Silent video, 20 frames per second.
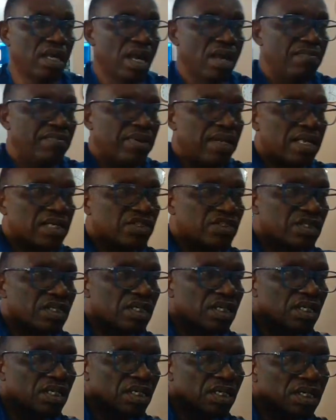evidence.
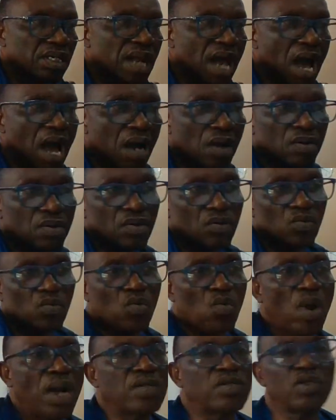Now,
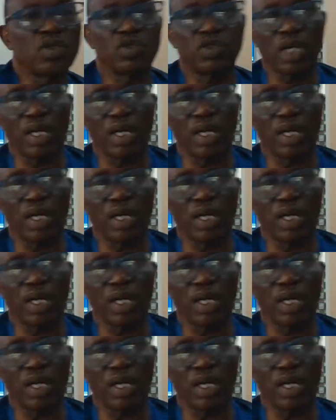we want to